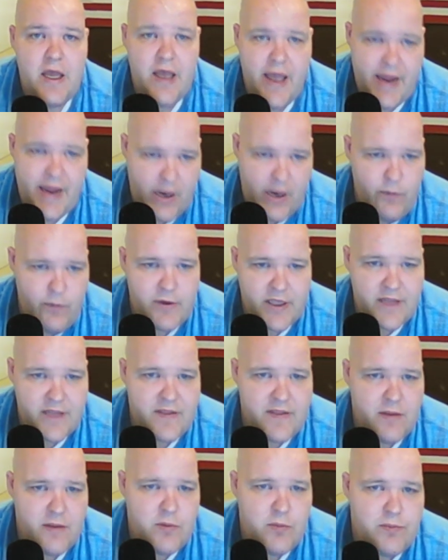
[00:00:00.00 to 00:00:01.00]
and I would get
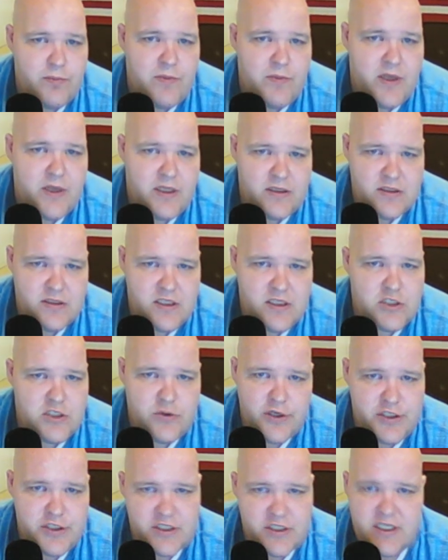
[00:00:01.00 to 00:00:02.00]
them in
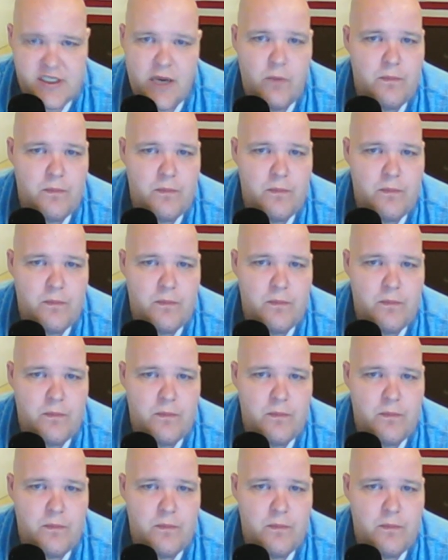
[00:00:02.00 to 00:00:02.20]
situations that